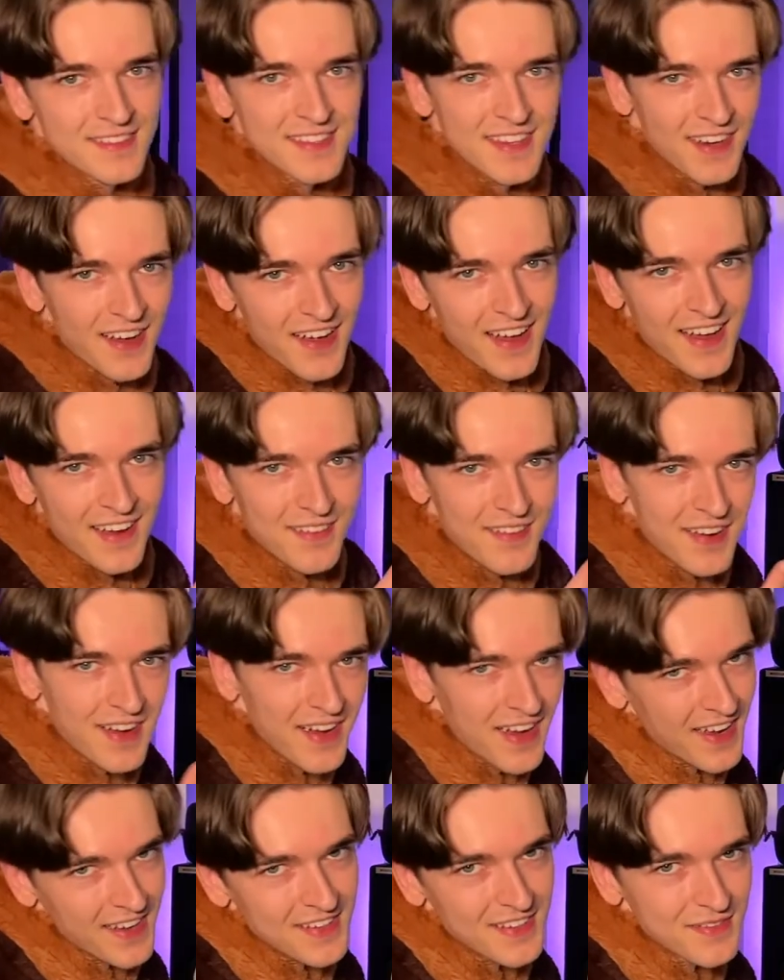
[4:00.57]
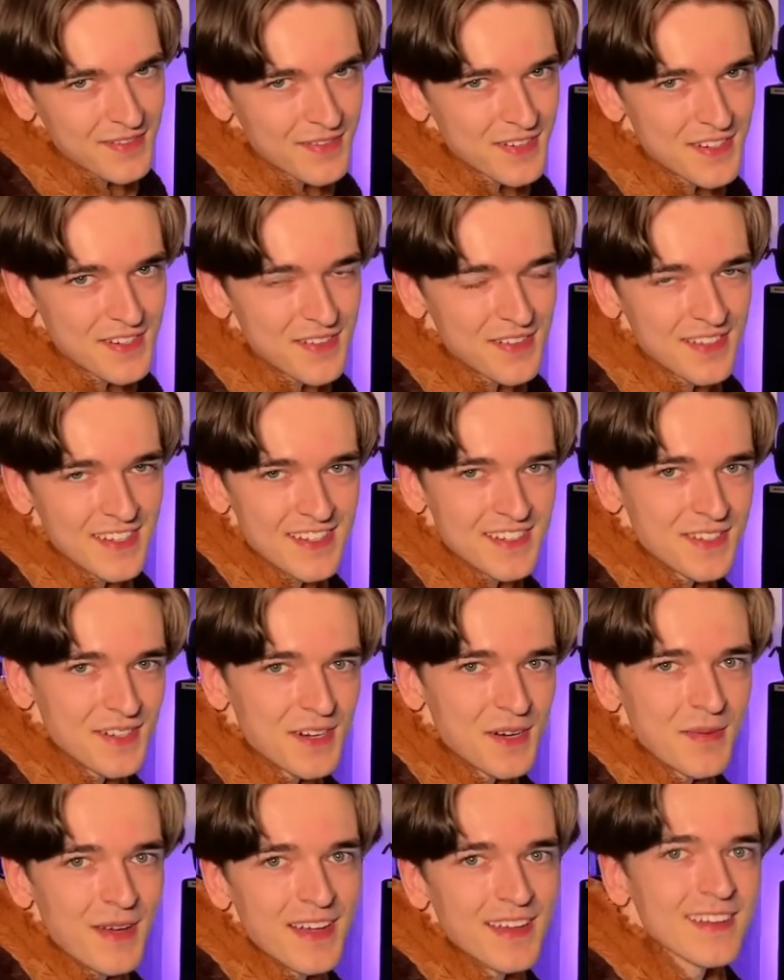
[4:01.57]
like, oh, hey, what are you doing? Let's talk
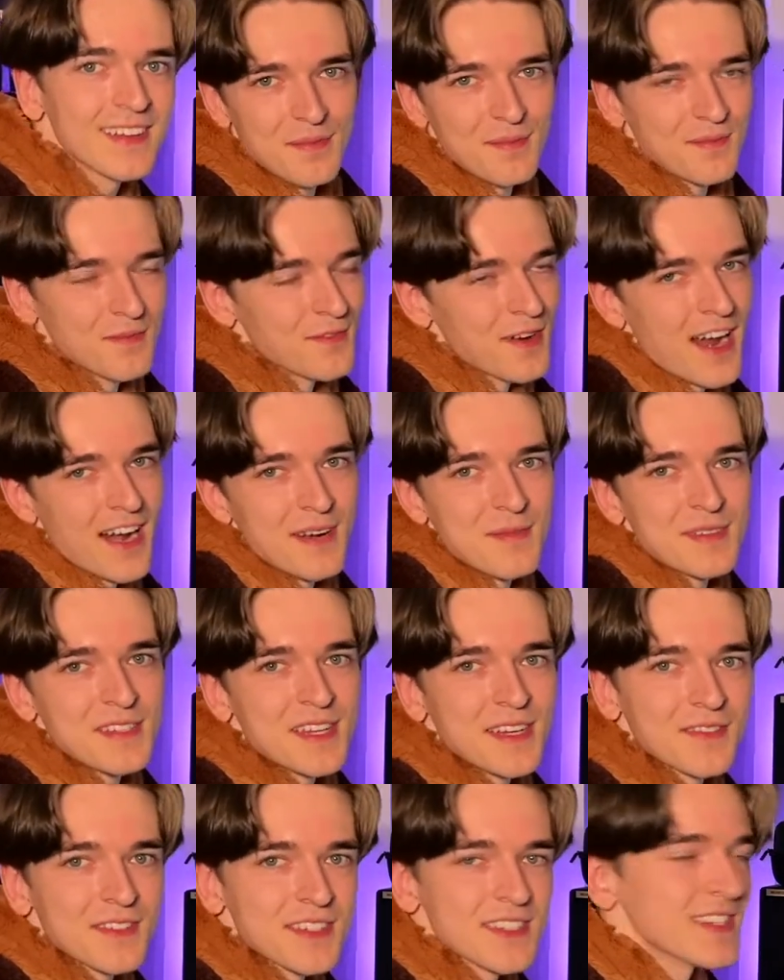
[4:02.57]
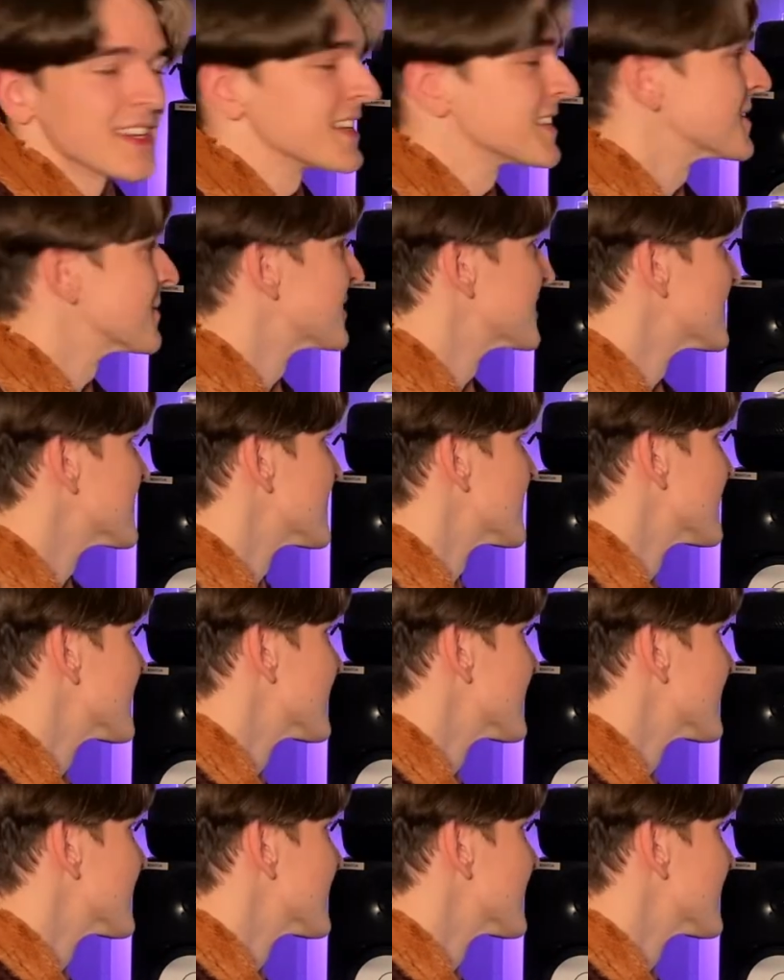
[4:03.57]
about random stuff just to get something to